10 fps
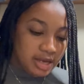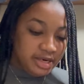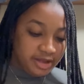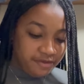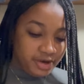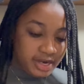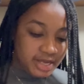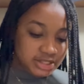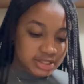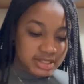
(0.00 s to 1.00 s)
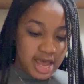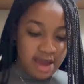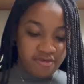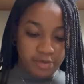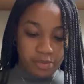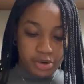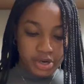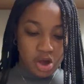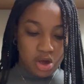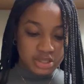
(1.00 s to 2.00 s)
Different nations have
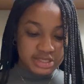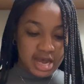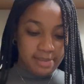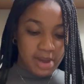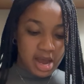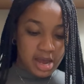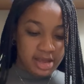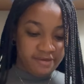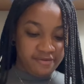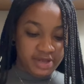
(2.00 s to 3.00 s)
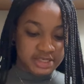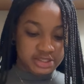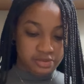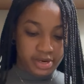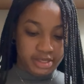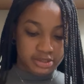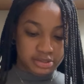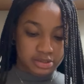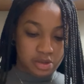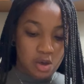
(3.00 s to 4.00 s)
reported all-time high inflation rates,
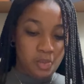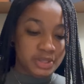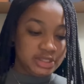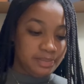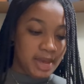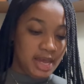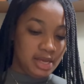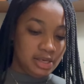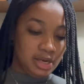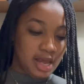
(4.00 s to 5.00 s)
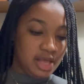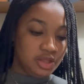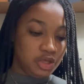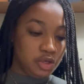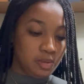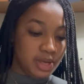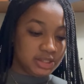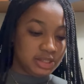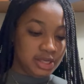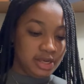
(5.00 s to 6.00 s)
with Spain and the
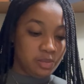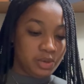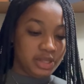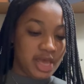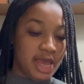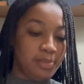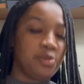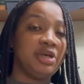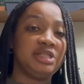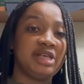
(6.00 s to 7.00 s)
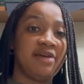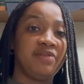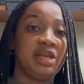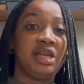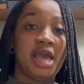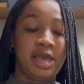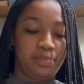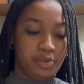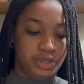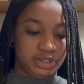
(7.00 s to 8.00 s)
US leading with 8.7 and
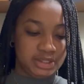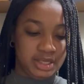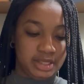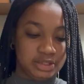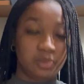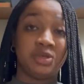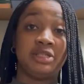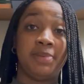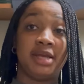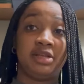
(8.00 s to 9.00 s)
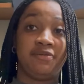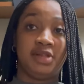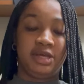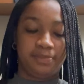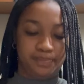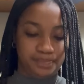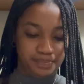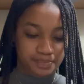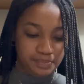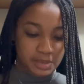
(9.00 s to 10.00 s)
8.6 respectively.
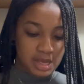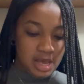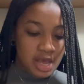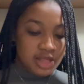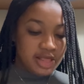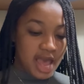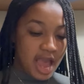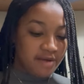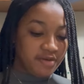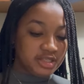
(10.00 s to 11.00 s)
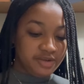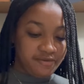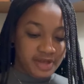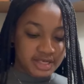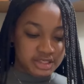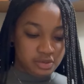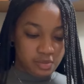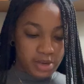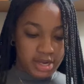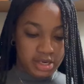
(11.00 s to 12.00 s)
The average
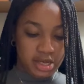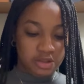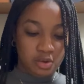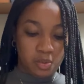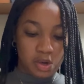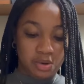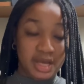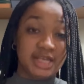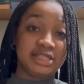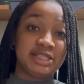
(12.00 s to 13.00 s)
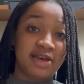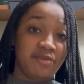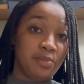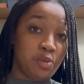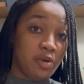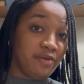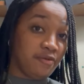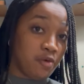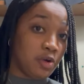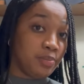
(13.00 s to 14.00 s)
inflation rate in the world is
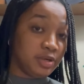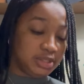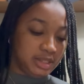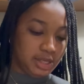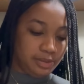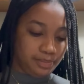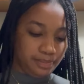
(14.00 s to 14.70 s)
7.4%.